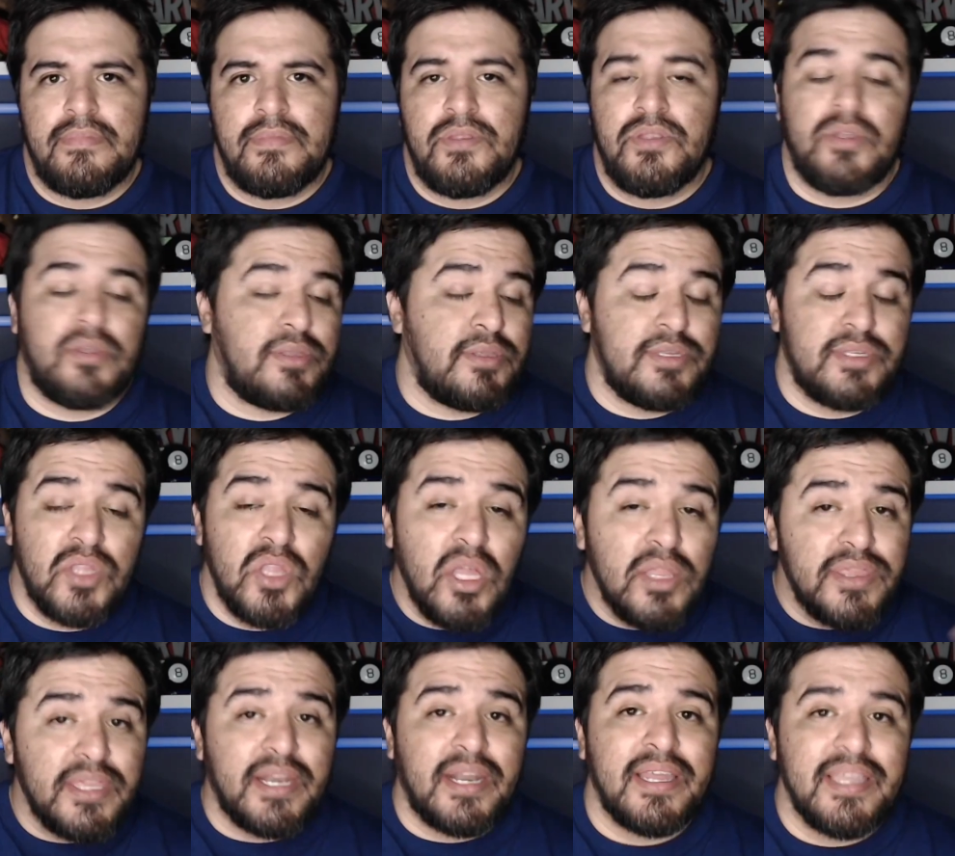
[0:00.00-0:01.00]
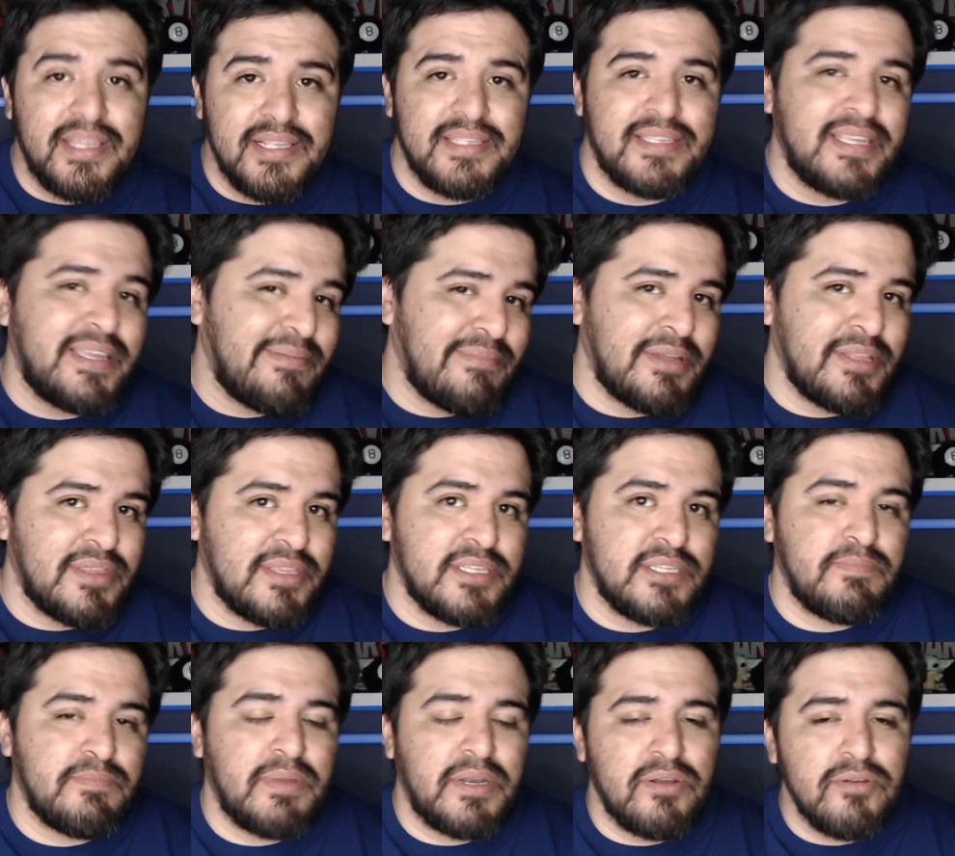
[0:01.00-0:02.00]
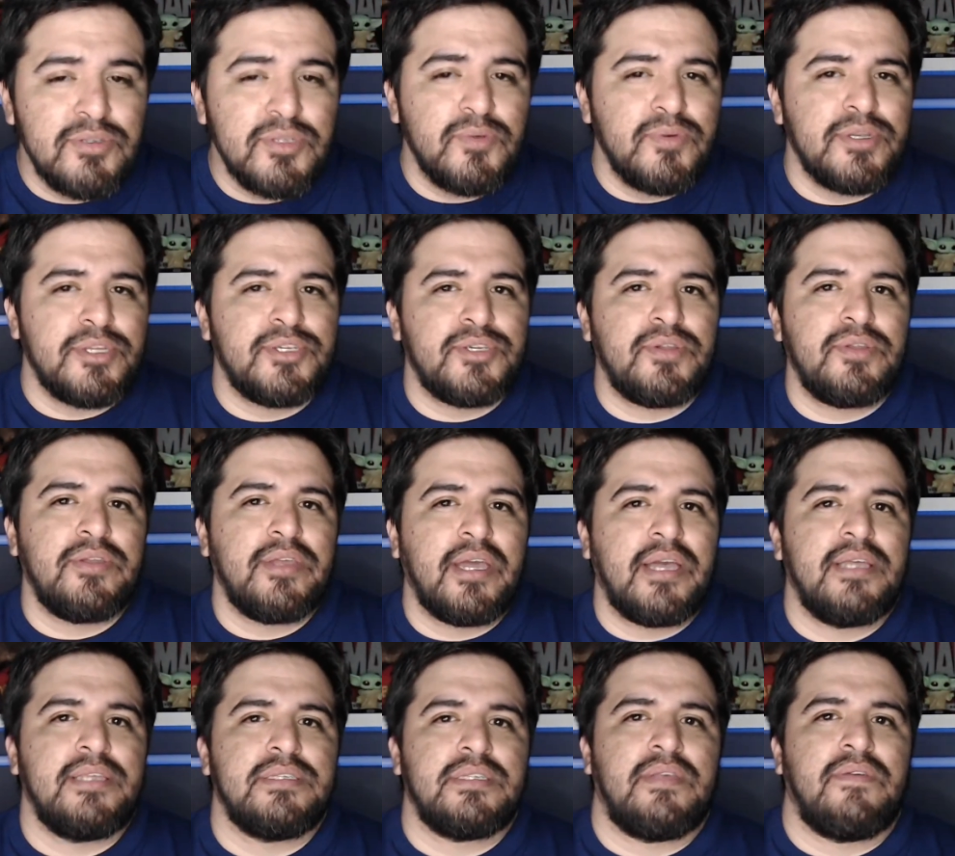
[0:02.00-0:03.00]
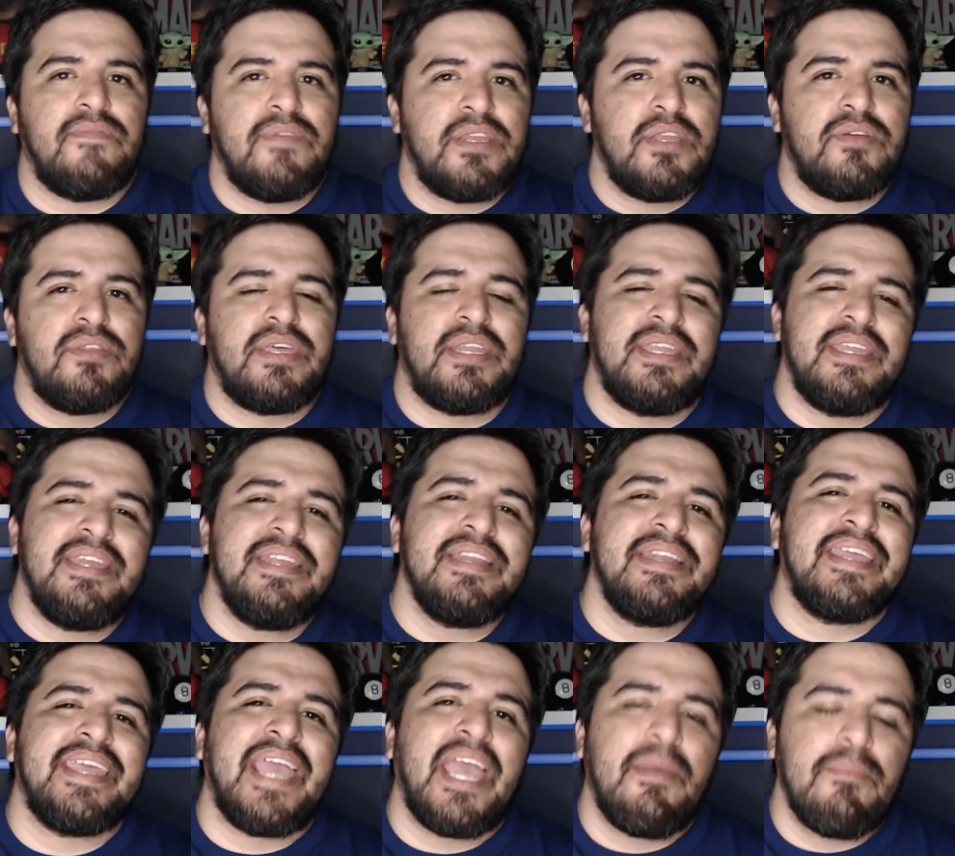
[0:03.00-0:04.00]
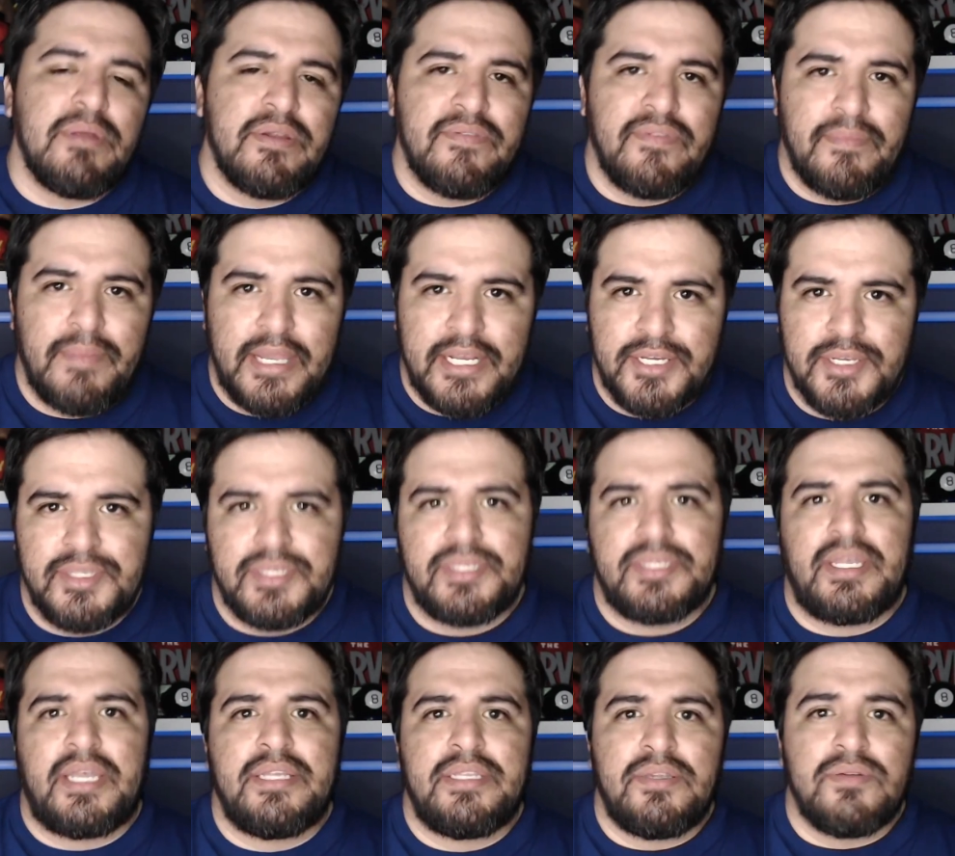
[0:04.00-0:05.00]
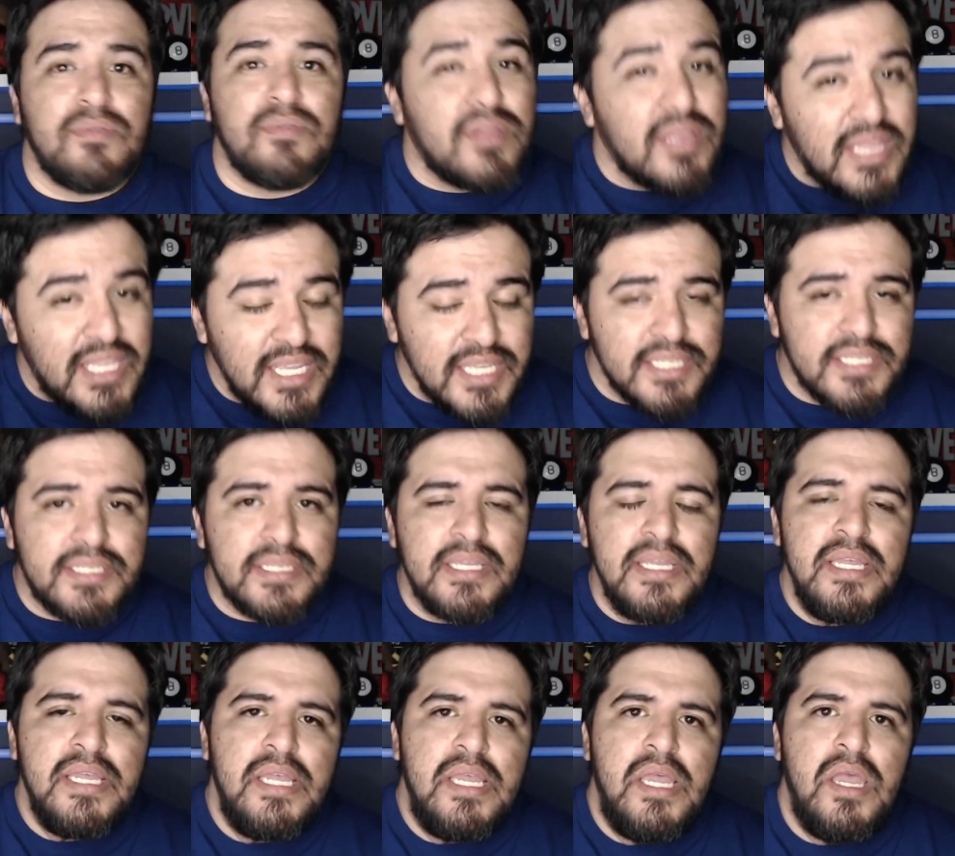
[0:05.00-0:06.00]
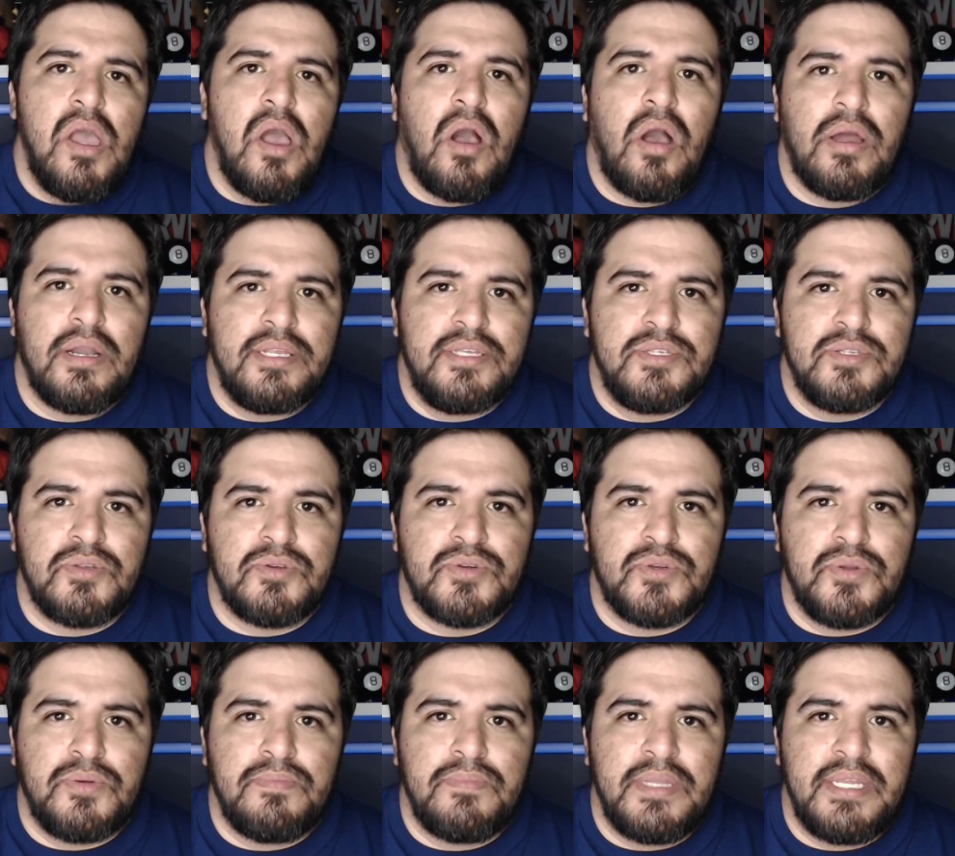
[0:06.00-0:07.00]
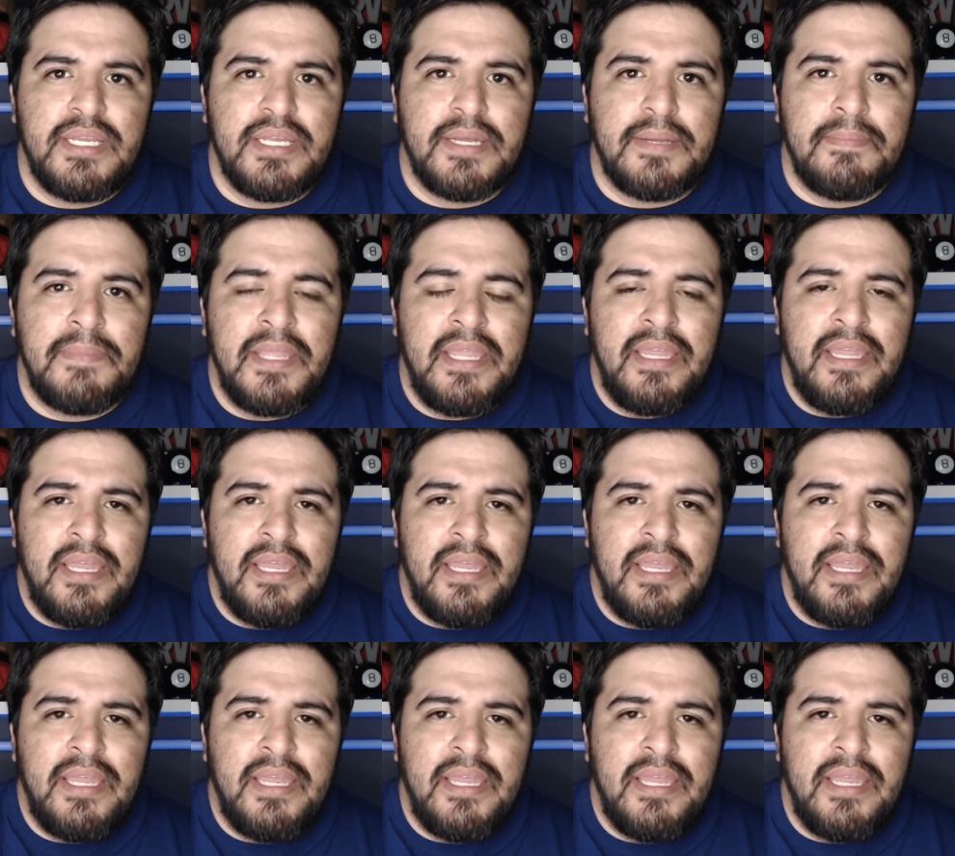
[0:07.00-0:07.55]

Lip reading: Look, there's a lot that I can say about this, but I also want to show you guys a video that Ian Cameron from Action Society released on his social media,